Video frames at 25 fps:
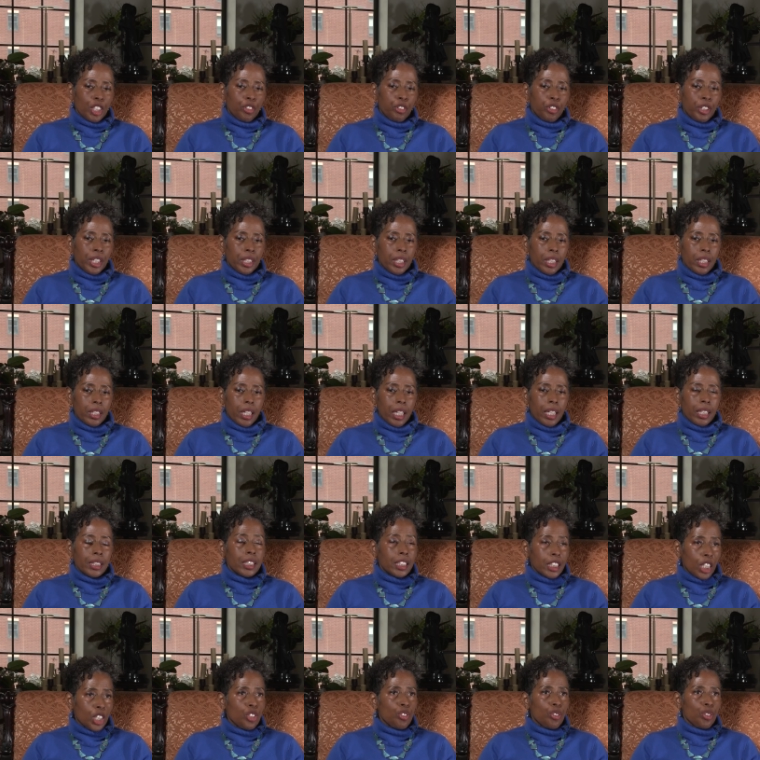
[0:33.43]
creating a
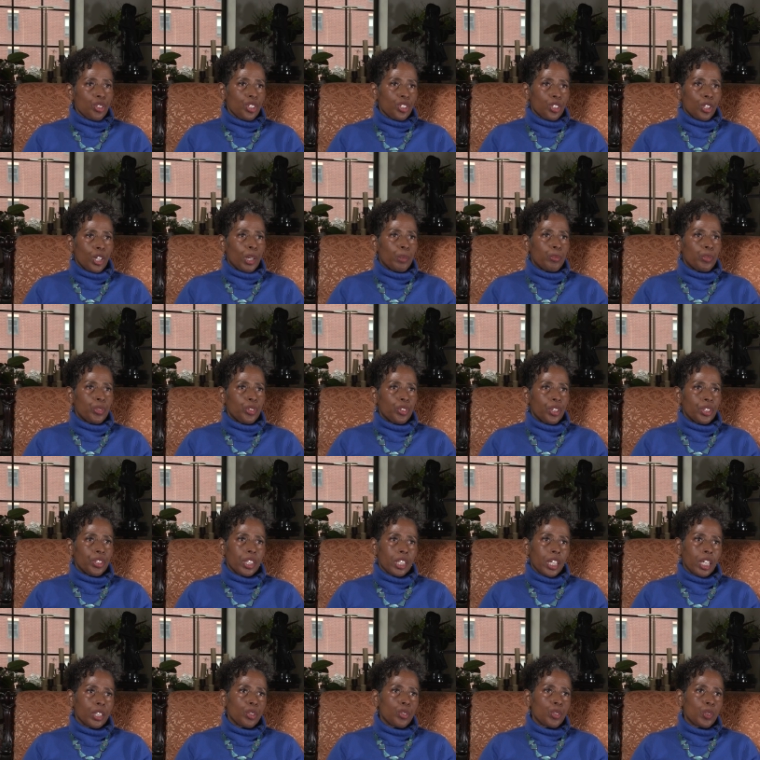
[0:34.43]
central sculpture and
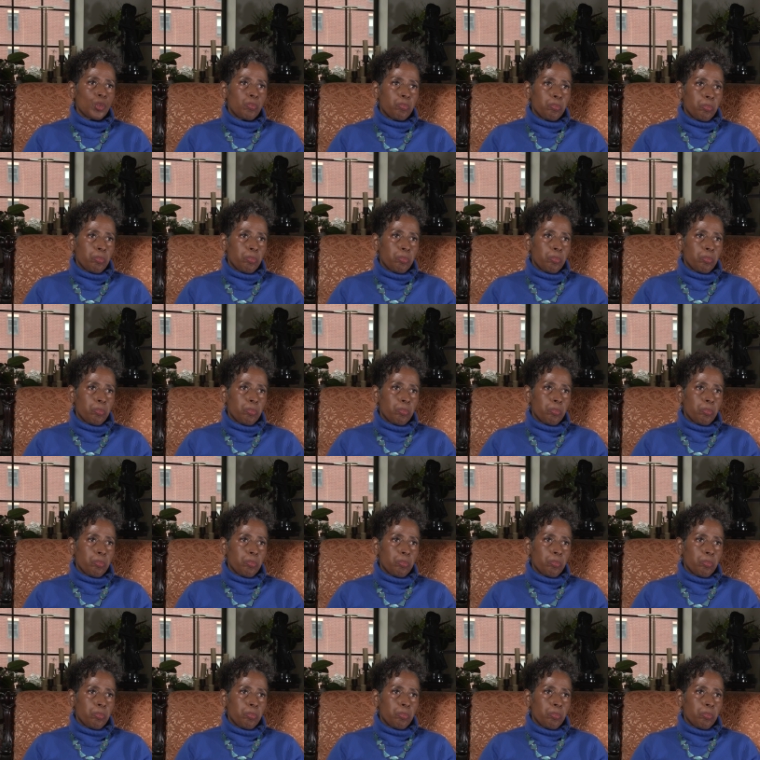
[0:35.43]
then I use